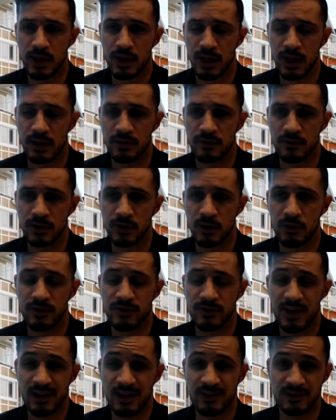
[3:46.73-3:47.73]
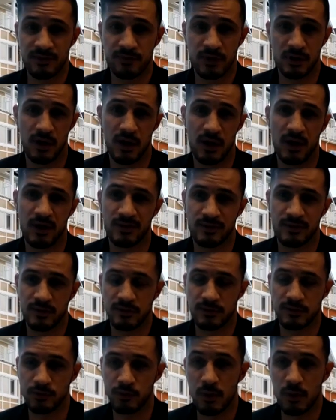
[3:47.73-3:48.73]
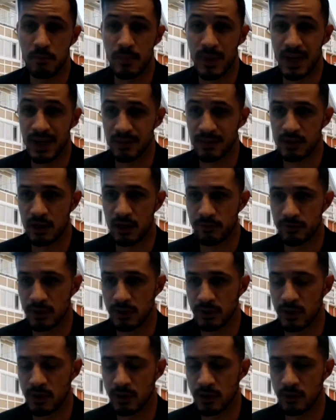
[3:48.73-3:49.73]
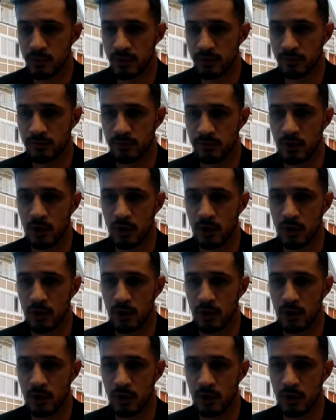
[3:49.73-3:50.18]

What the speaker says: And the text of the law says to amend the governing documents.